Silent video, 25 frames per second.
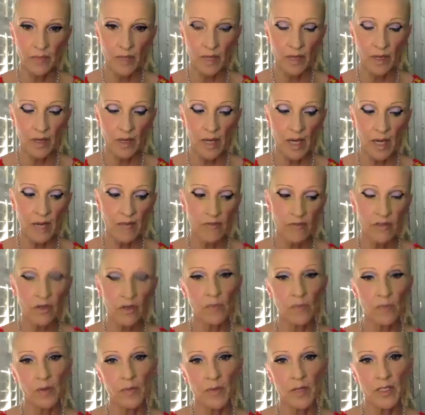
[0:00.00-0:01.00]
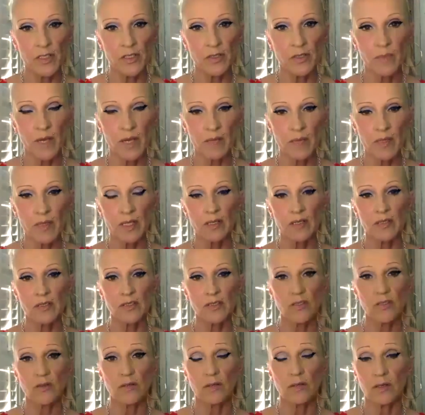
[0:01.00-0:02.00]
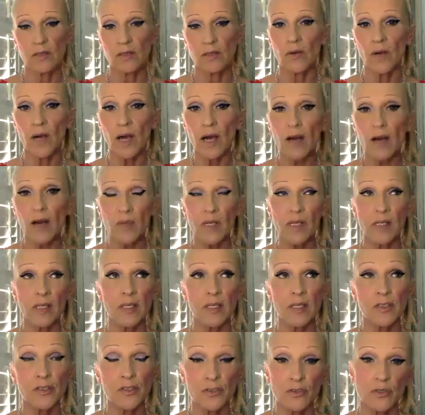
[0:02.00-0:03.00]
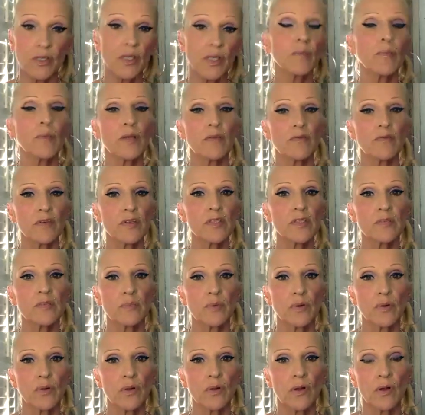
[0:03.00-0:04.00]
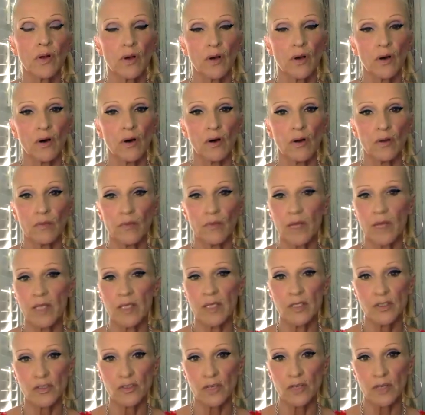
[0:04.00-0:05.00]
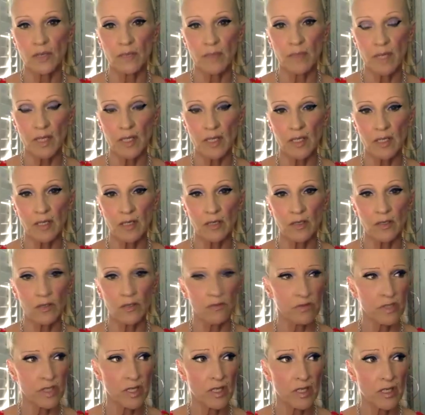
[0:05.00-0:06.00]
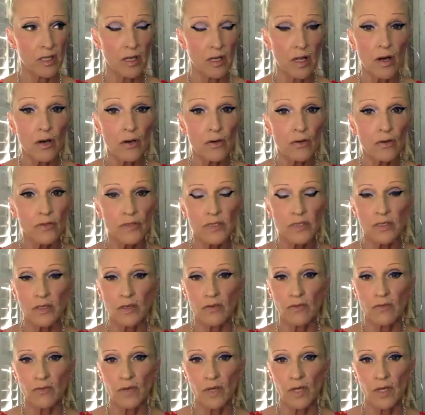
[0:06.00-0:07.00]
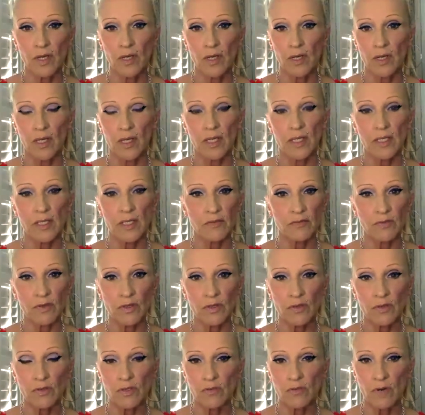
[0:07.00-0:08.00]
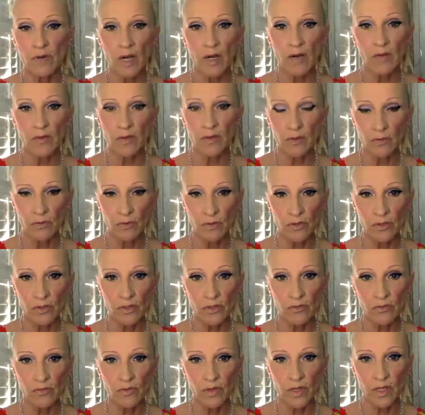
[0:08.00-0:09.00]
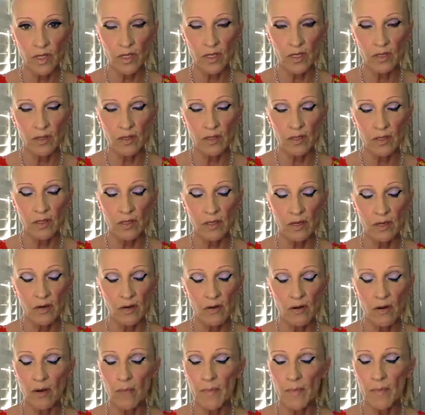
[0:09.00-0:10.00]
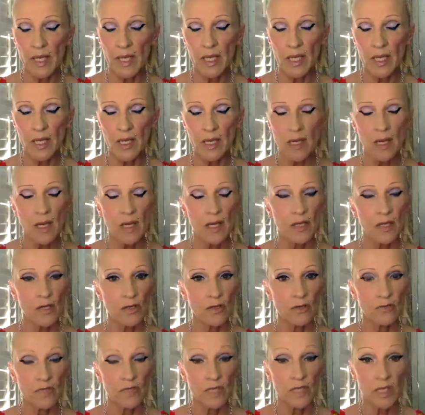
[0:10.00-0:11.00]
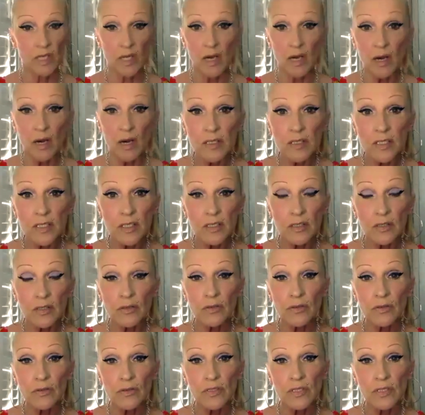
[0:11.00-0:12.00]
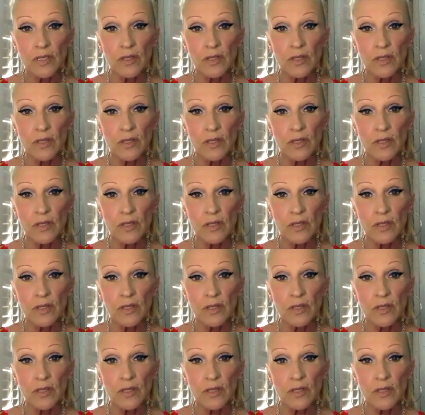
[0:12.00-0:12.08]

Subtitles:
I have to compliment you, Ben, because you have been extremely visible on mainstream media. You've done loads of interviews around the launch of the RRB. You've done articles.